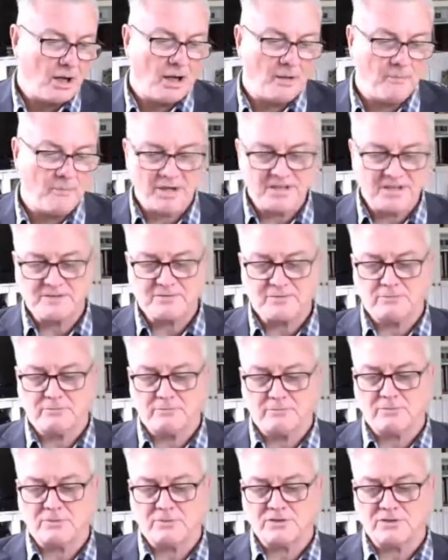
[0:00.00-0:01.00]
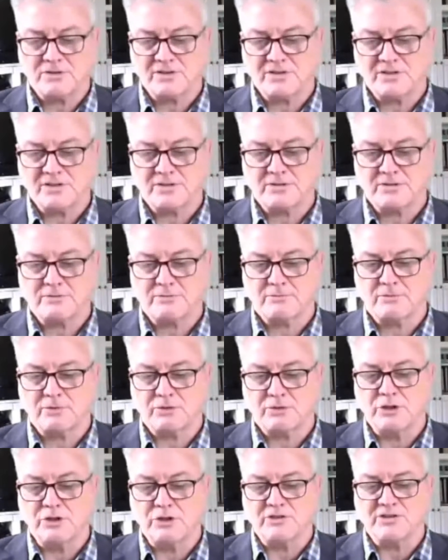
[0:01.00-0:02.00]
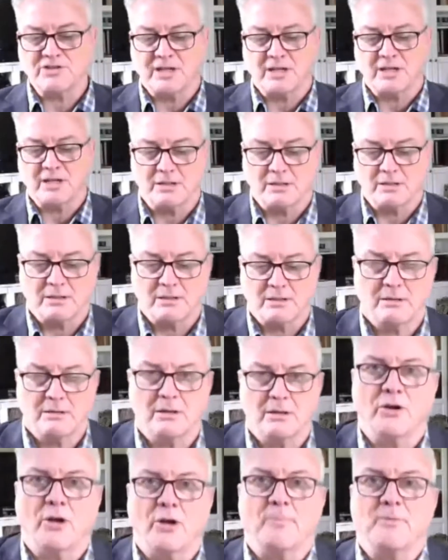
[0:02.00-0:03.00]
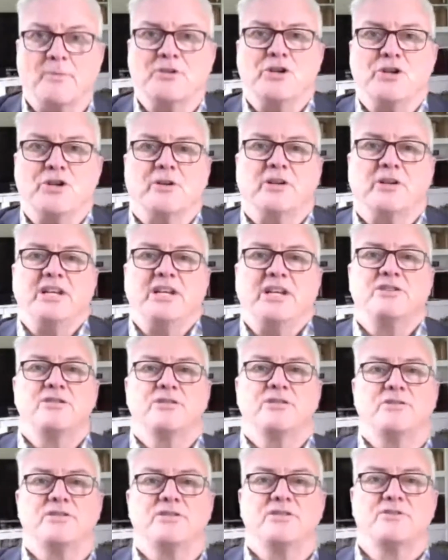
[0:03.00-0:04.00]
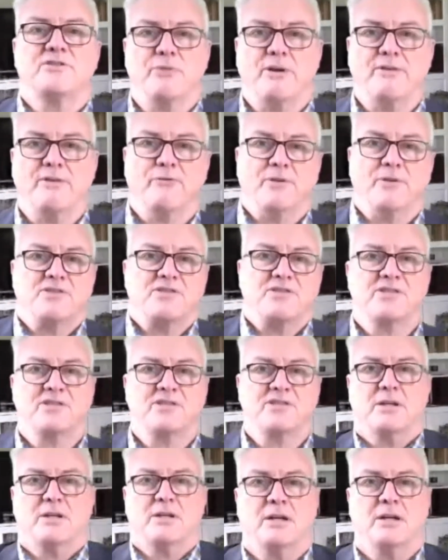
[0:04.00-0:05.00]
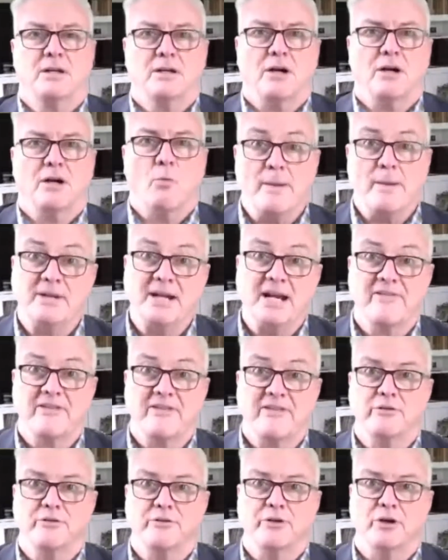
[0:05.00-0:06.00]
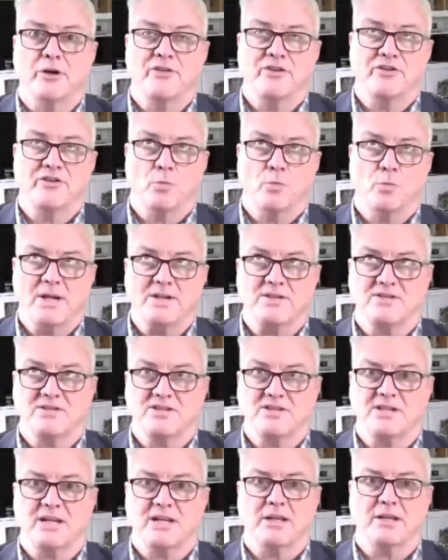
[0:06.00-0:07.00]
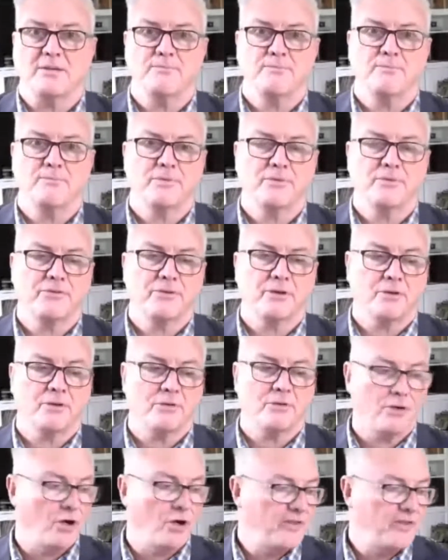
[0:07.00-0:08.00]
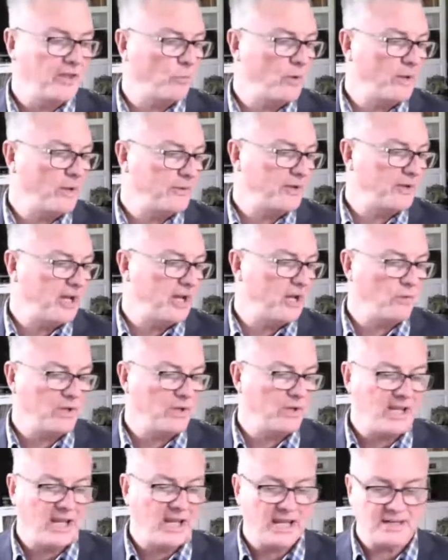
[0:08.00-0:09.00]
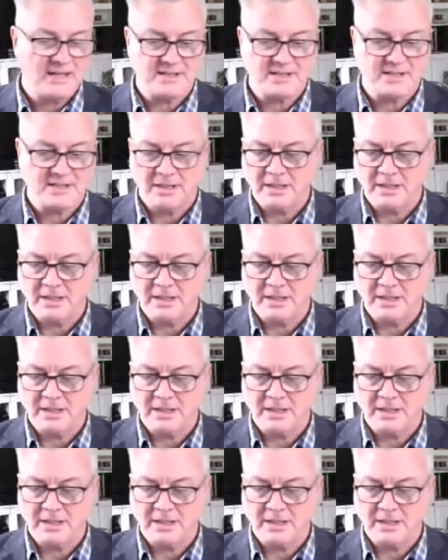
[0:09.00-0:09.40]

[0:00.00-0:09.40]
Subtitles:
I might use an opportunity to just reference a webinar that I was on this Wednesday. So on that webinar, we had